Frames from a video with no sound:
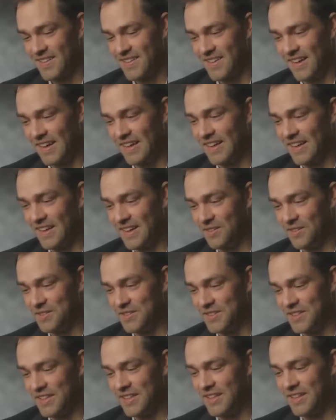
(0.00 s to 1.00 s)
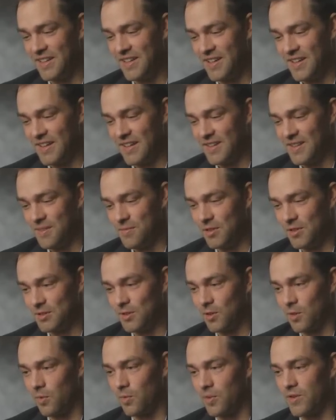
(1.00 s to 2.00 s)
thinking that was the most
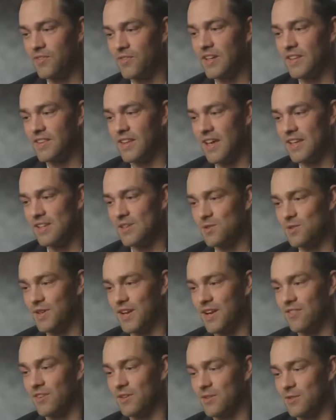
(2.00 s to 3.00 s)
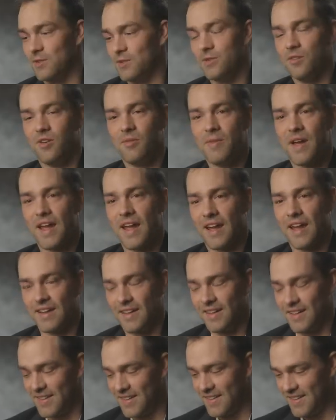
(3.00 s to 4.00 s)
horrific thing you could ever do to a man.
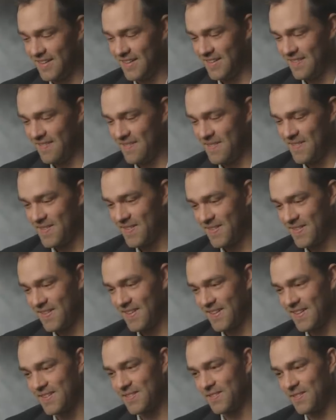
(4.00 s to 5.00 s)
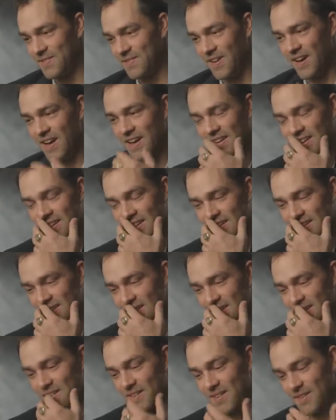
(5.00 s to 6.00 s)
Finally,
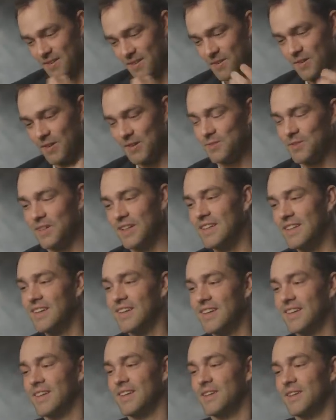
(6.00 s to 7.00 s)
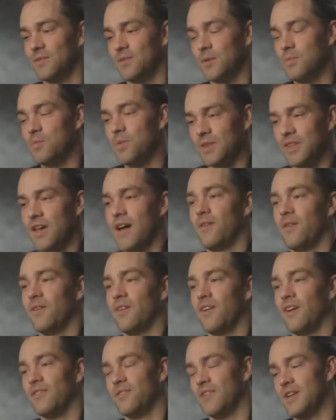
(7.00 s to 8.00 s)
of course, we put that
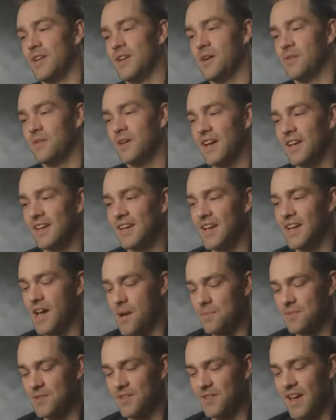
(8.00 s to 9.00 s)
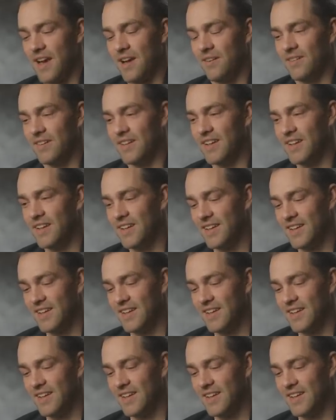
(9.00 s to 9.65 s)
one on video. We had to capture that one.